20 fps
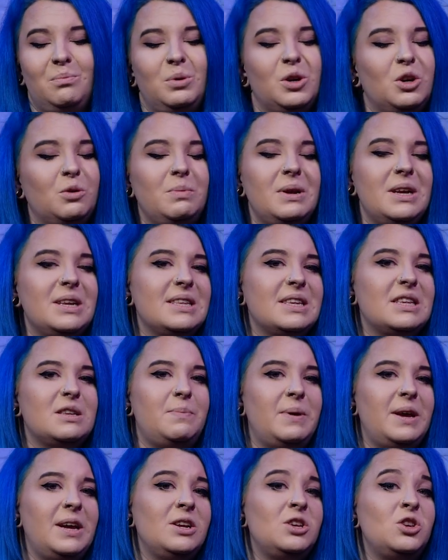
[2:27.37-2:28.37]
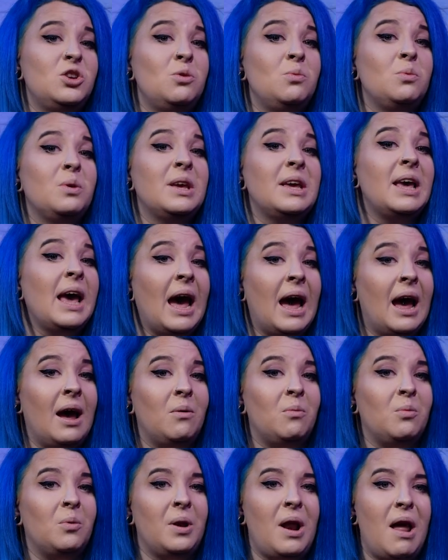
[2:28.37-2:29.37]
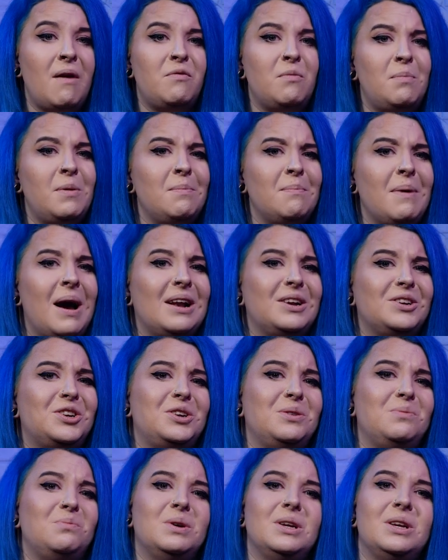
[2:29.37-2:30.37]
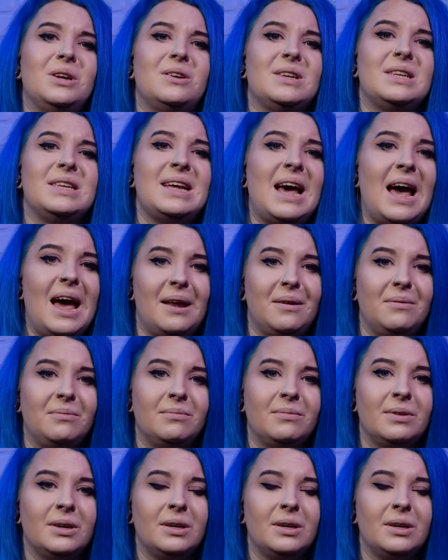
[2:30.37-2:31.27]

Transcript: which means the speeds you get will never be matched in Windows 10.